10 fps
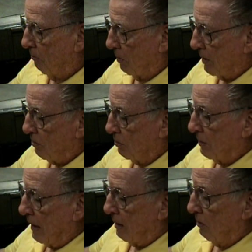But you
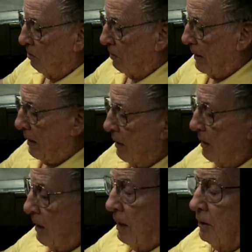can go
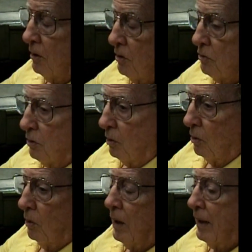ahead and
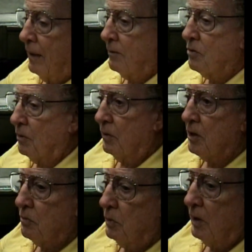control, and so
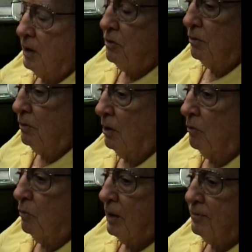this will get you a
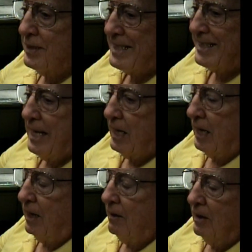rough
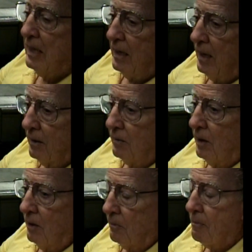setting in
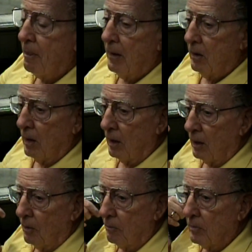there
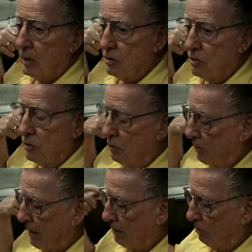um, so that you
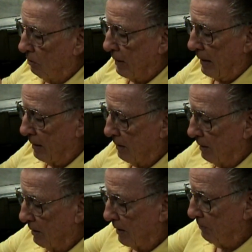can go ahead
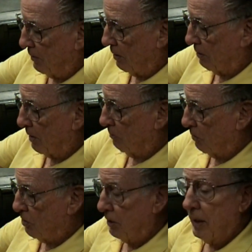and leave the area.
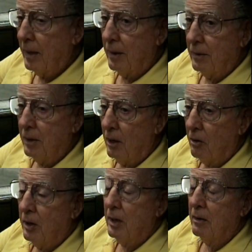Once you get out of the
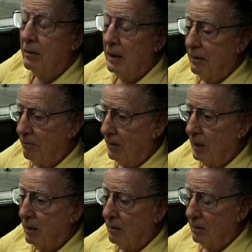area,
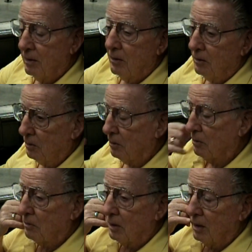then
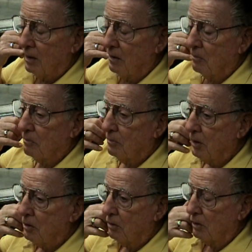you're uh,
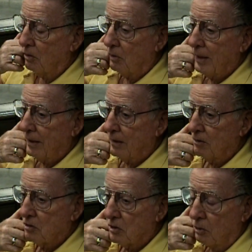then you could go ahead
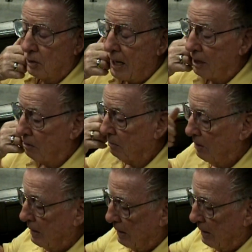and slow down